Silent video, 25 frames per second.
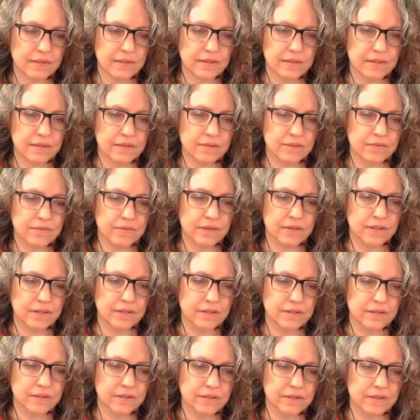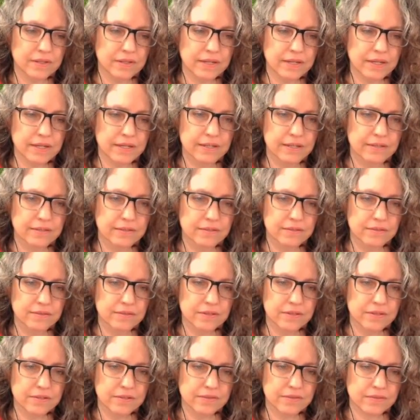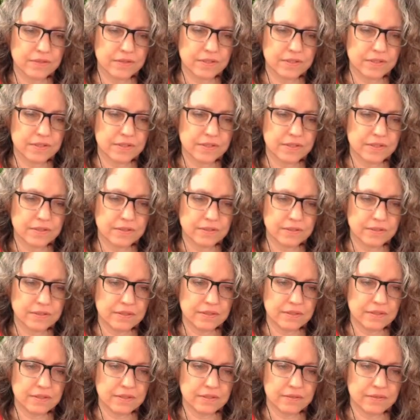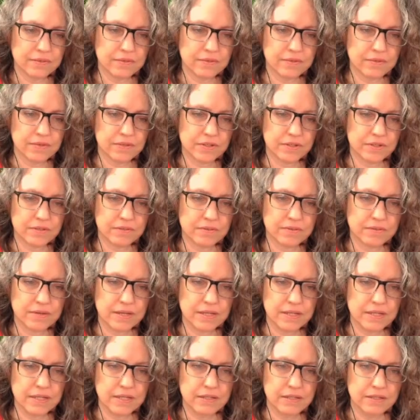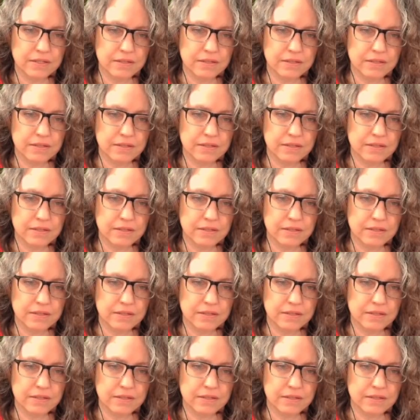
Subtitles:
That's fine. I need to do this first. Of course you're ready.